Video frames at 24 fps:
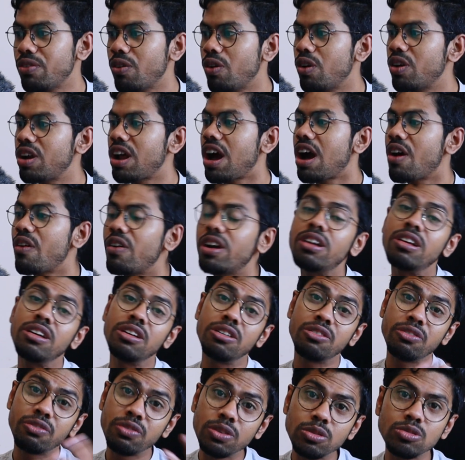for our
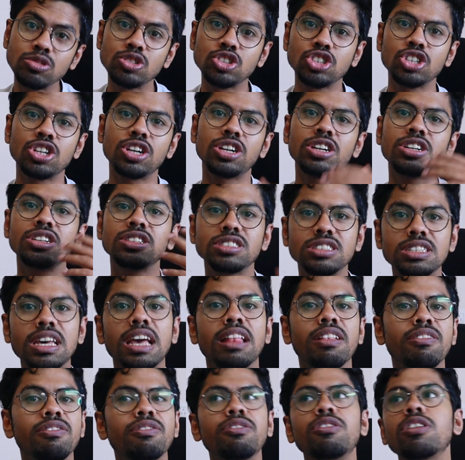future
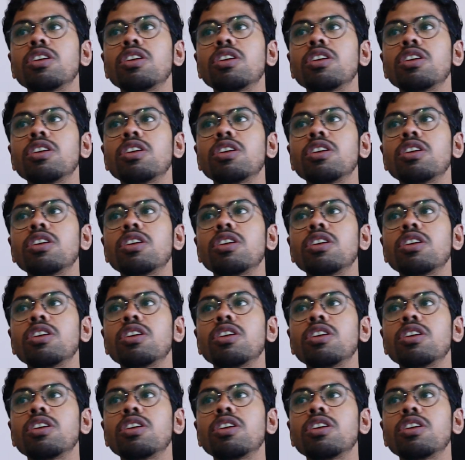self,